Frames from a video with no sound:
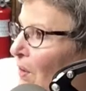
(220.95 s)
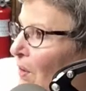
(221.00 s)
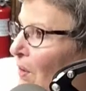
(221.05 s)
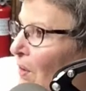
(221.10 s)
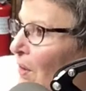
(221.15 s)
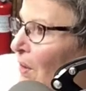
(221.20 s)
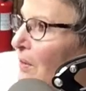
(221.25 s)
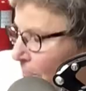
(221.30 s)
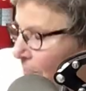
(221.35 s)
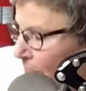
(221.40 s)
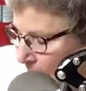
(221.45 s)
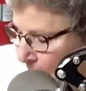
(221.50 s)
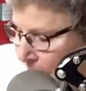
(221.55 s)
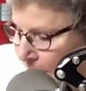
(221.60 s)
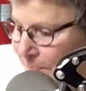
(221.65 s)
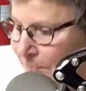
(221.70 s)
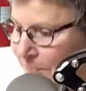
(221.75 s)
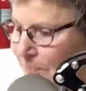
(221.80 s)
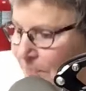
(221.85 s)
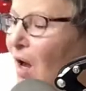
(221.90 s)
Well,
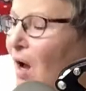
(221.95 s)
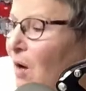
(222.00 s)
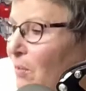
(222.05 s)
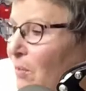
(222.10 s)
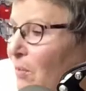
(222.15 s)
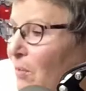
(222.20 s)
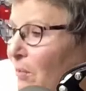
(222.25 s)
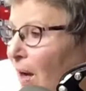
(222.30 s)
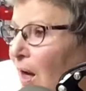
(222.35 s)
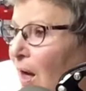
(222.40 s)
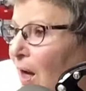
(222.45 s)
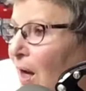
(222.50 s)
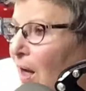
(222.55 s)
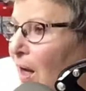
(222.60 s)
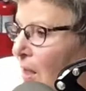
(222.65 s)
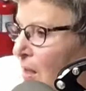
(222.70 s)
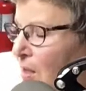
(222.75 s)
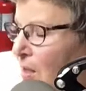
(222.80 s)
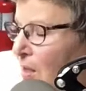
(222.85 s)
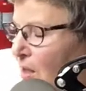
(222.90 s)
and I
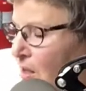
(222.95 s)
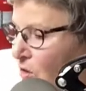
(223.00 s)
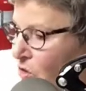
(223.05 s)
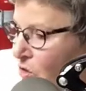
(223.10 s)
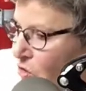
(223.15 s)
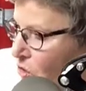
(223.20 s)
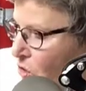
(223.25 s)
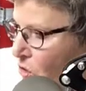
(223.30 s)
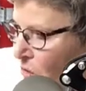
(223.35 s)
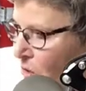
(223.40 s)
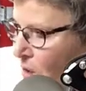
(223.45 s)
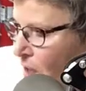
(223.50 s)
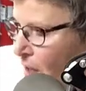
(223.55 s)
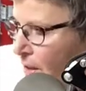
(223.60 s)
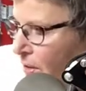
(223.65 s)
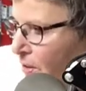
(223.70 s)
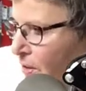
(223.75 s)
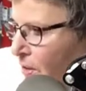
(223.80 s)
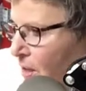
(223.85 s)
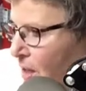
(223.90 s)
think everyone
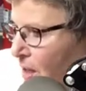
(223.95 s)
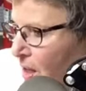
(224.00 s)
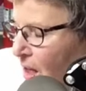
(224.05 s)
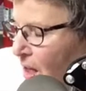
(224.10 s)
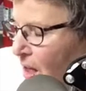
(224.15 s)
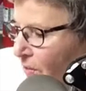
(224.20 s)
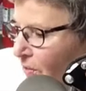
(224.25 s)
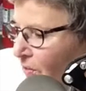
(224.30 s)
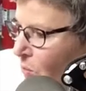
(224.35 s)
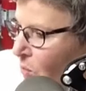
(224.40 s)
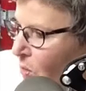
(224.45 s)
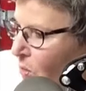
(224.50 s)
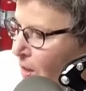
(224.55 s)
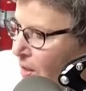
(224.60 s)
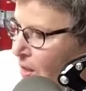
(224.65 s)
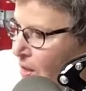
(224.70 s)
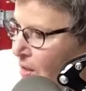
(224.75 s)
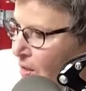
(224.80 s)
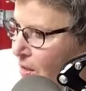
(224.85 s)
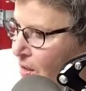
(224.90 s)
is
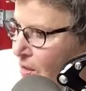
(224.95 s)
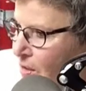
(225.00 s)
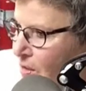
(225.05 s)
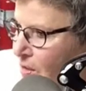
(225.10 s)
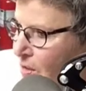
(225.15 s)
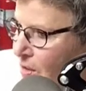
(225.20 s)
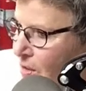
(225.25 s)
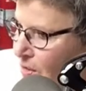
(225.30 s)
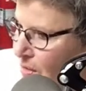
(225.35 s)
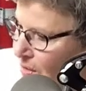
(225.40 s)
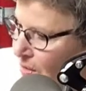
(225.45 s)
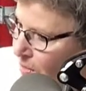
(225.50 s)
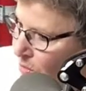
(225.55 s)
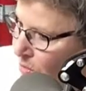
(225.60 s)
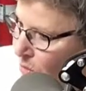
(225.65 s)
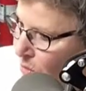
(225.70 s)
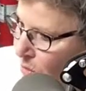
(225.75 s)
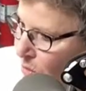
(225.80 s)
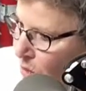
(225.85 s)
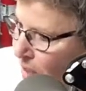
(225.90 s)
looking at
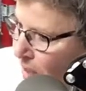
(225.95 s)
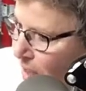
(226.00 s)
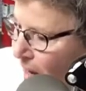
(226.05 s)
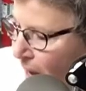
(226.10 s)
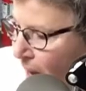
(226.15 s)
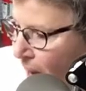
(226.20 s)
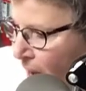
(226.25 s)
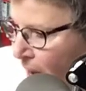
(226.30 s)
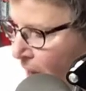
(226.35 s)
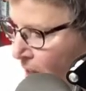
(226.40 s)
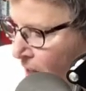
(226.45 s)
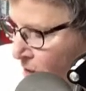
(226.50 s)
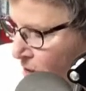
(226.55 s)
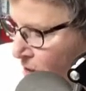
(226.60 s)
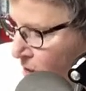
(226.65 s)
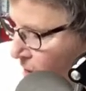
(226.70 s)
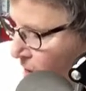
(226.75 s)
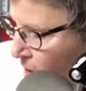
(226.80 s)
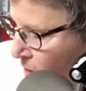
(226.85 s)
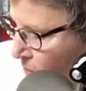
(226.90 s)
the
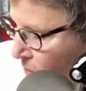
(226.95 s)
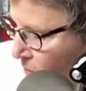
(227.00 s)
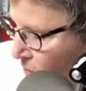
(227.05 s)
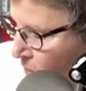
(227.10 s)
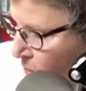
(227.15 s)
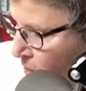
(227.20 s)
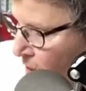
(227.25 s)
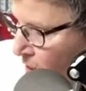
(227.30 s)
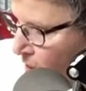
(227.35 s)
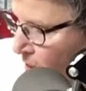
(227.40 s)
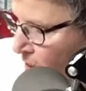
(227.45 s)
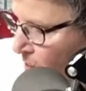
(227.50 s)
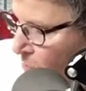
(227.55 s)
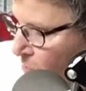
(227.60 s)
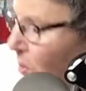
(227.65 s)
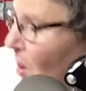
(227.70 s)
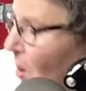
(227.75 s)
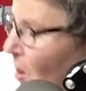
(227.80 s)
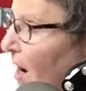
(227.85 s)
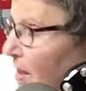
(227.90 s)
price of water
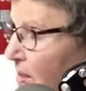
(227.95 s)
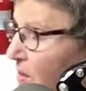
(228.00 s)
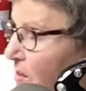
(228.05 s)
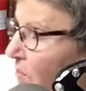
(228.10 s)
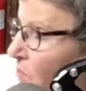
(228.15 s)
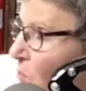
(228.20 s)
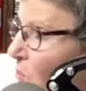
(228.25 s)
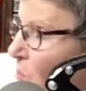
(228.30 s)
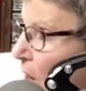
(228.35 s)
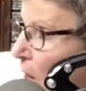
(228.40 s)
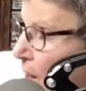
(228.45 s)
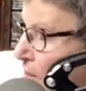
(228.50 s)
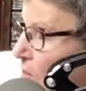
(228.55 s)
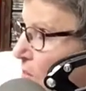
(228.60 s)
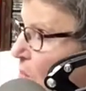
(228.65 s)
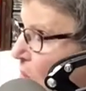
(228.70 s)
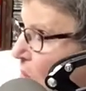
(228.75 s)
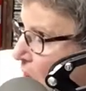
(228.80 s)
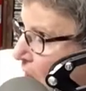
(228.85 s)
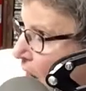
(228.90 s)
perhaps going
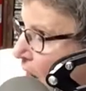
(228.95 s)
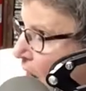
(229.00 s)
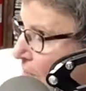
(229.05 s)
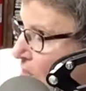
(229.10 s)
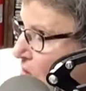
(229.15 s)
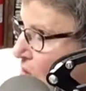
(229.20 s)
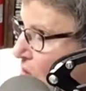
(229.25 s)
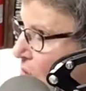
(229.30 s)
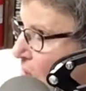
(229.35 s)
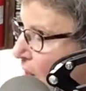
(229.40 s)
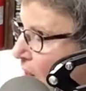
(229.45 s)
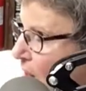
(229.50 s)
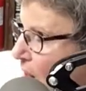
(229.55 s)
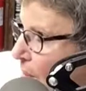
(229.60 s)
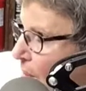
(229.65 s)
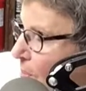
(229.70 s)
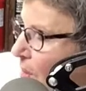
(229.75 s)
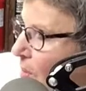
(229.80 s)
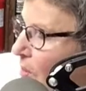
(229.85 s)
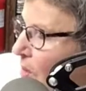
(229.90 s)
up, and they're saying
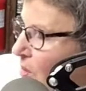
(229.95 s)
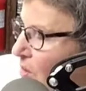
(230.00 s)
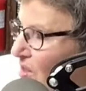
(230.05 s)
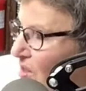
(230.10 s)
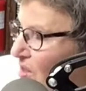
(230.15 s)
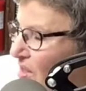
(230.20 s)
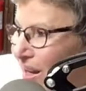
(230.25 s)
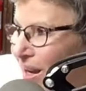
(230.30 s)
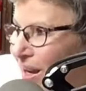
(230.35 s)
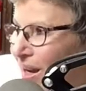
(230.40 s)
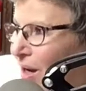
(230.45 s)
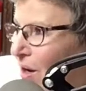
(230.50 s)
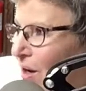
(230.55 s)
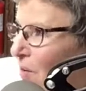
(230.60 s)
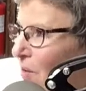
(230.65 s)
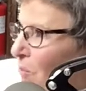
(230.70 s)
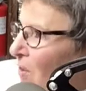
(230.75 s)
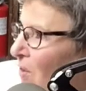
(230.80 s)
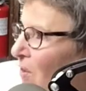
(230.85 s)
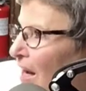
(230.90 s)
we're going to have to cut
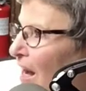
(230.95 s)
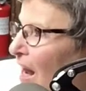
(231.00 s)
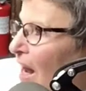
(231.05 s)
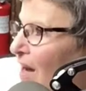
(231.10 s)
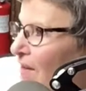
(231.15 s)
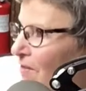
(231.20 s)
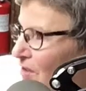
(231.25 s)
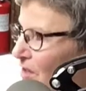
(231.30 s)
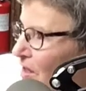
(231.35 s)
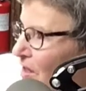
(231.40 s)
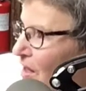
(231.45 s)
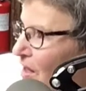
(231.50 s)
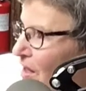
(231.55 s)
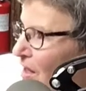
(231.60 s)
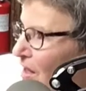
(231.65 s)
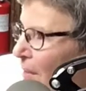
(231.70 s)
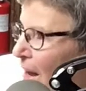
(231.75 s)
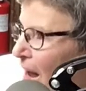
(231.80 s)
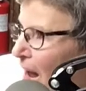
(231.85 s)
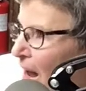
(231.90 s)
back.
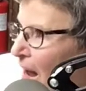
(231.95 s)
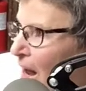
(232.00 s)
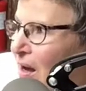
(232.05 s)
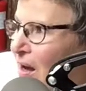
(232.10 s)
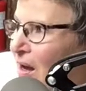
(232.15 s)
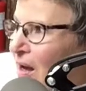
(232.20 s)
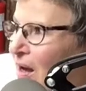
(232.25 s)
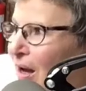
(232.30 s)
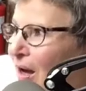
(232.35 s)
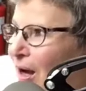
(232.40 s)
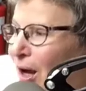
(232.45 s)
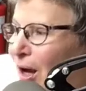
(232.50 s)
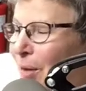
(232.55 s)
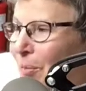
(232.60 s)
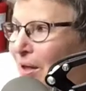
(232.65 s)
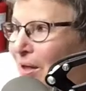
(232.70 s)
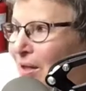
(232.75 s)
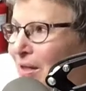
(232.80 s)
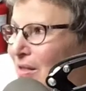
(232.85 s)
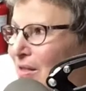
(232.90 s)
But guess this
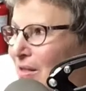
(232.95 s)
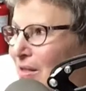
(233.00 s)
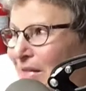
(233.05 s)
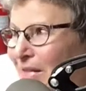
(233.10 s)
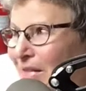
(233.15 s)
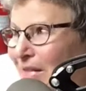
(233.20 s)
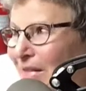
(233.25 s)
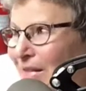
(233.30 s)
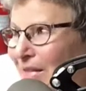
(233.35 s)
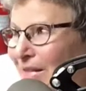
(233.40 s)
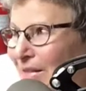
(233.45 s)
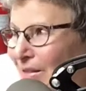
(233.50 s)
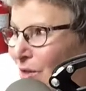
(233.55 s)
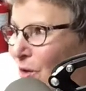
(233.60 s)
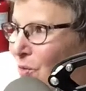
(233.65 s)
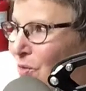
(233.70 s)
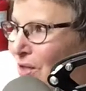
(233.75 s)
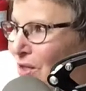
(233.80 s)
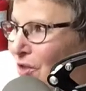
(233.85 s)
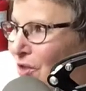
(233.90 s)
no-till gardening
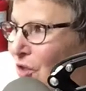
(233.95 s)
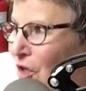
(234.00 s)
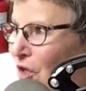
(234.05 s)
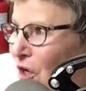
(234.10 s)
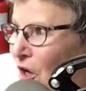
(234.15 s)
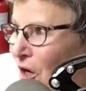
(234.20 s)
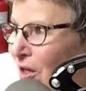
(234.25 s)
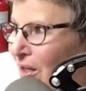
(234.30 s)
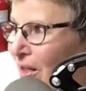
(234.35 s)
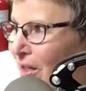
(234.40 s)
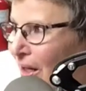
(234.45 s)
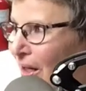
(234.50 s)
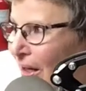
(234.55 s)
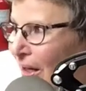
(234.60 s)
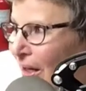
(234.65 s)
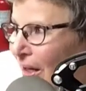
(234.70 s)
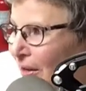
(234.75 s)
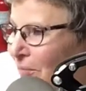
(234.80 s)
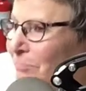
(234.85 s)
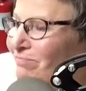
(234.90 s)
could
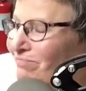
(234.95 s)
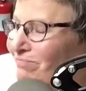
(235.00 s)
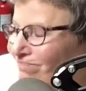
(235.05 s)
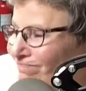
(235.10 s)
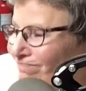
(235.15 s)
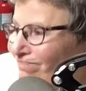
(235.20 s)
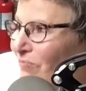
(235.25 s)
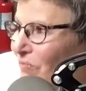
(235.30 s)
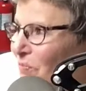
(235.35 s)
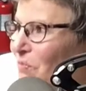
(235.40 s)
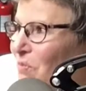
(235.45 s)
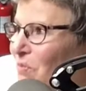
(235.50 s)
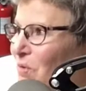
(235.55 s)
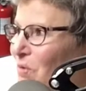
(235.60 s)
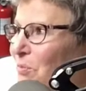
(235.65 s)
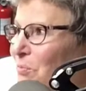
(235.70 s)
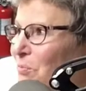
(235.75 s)
be your solution